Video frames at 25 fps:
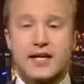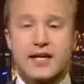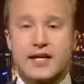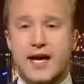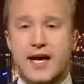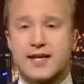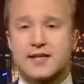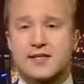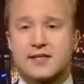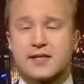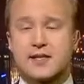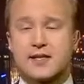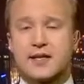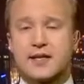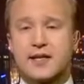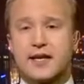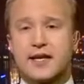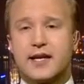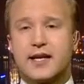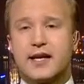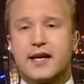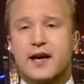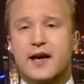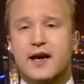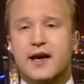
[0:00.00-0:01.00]
Yes,
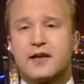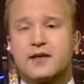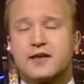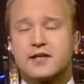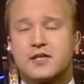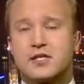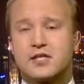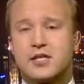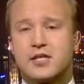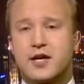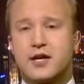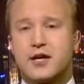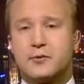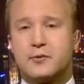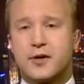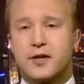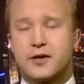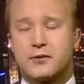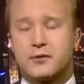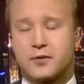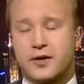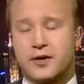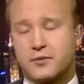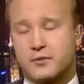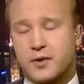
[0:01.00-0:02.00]
certainly this year
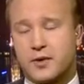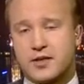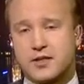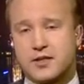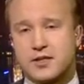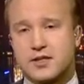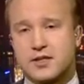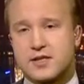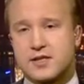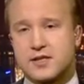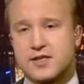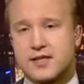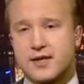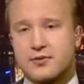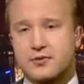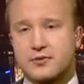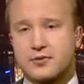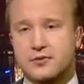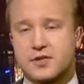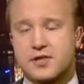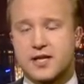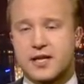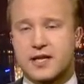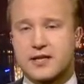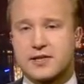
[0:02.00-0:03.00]
we went into
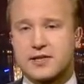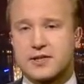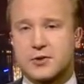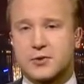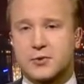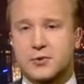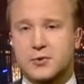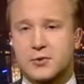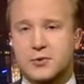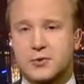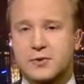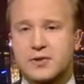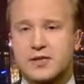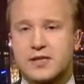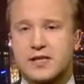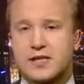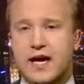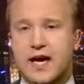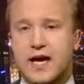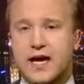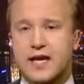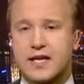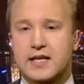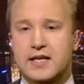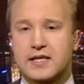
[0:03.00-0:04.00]
several state schools,
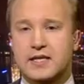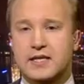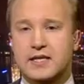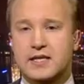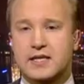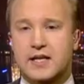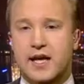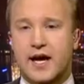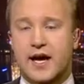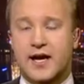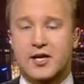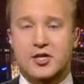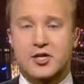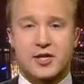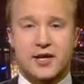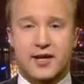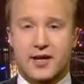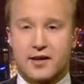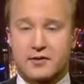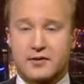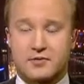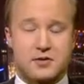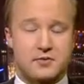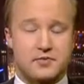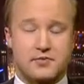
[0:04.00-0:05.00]
and
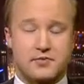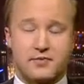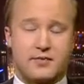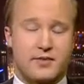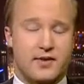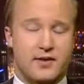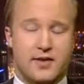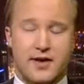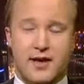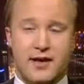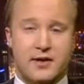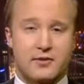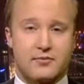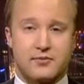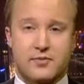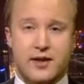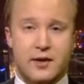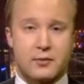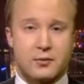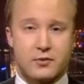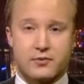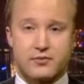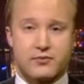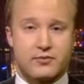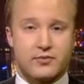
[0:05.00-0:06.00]
actually they
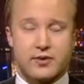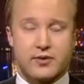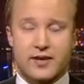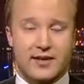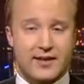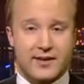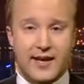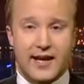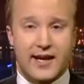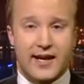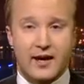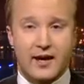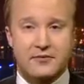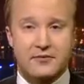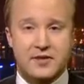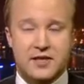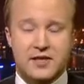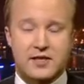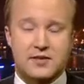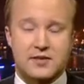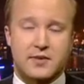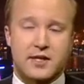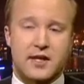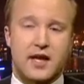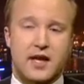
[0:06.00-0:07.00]
loved
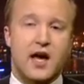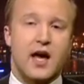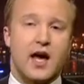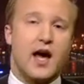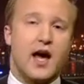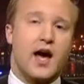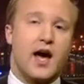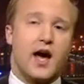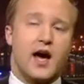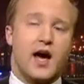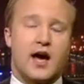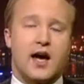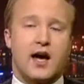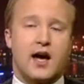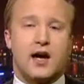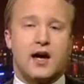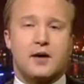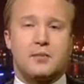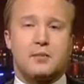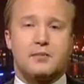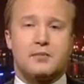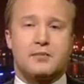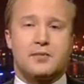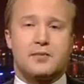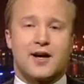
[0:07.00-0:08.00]
it. I mean,
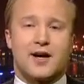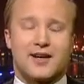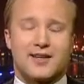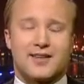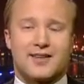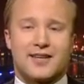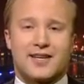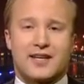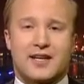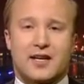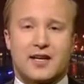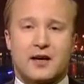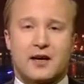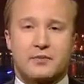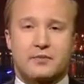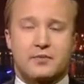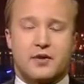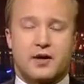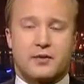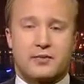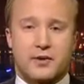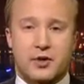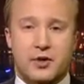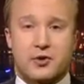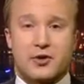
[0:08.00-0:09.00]
I think
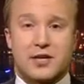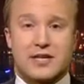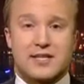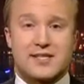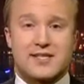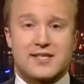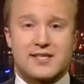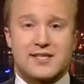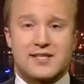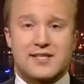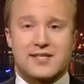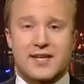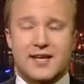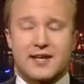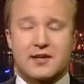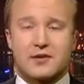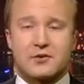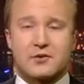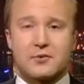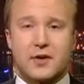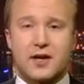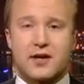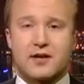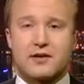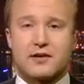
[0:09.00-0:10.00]
I'll be honest and say
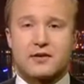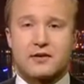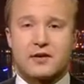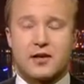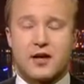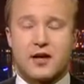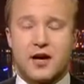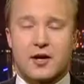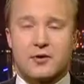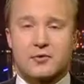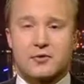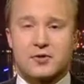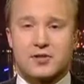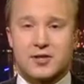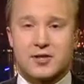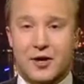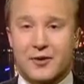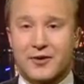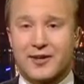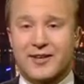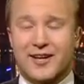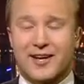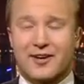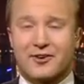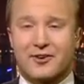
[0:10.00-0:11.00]
that when I was
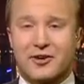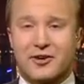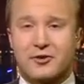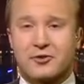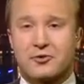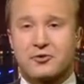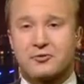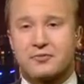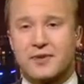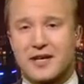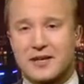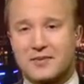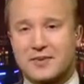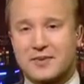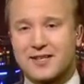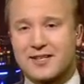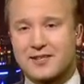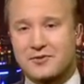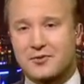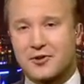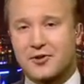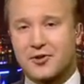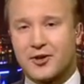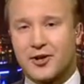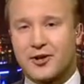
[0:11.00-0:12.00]
going there, I thought maybe
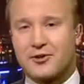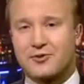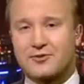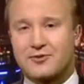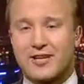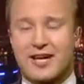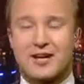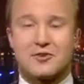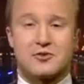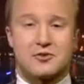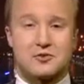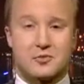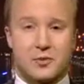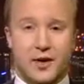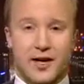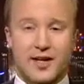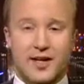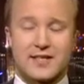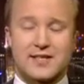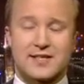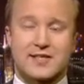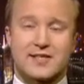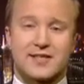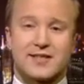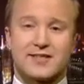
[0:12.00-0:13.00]
this won't go down as
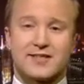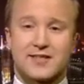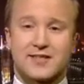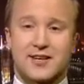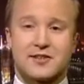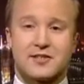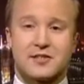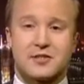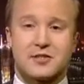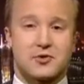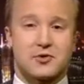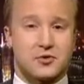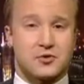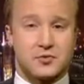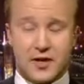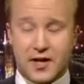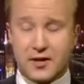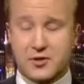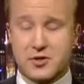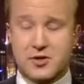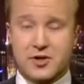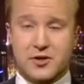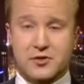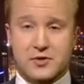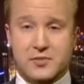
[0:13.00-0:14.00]
well as it does in other schools. But
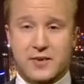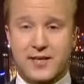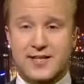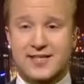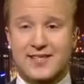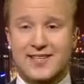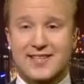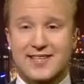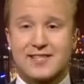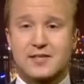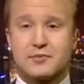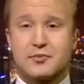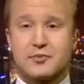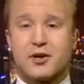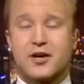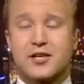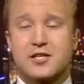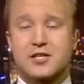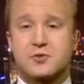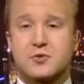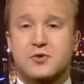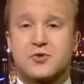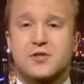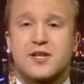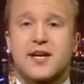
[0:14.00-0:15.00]
actually, I was pleasantly
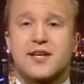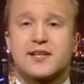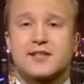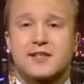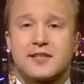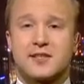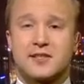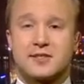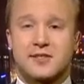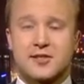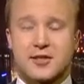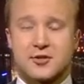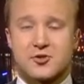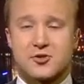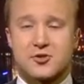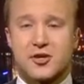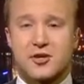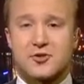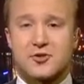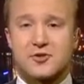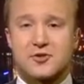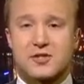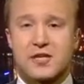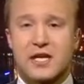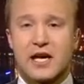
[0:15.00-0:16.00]
surprised, which was excellent. So it
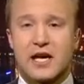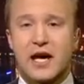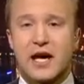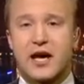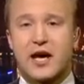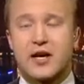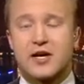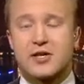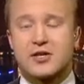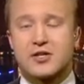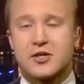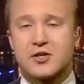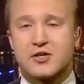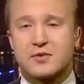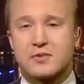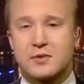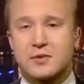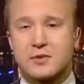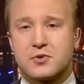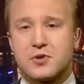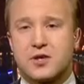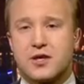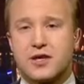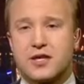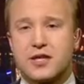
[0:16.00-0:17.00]
shows
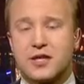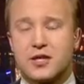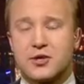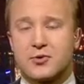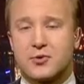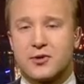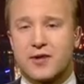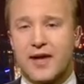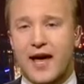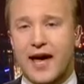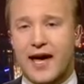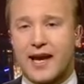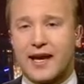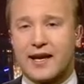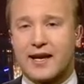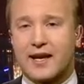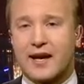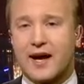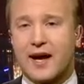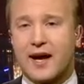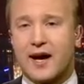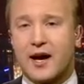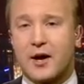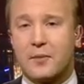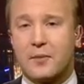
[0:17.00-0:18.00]
me what I knew then,
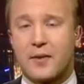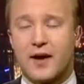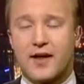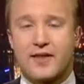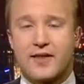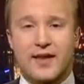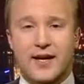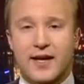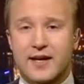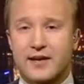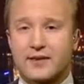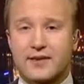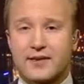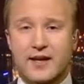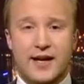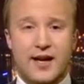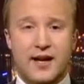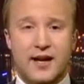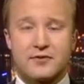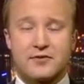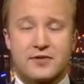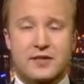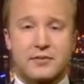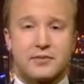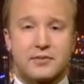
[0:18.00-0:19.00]
and they
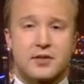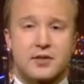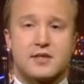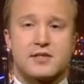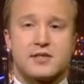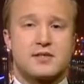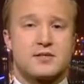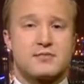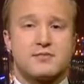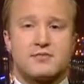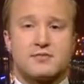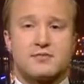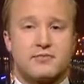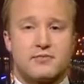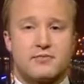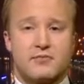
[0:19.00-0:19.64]
loved it because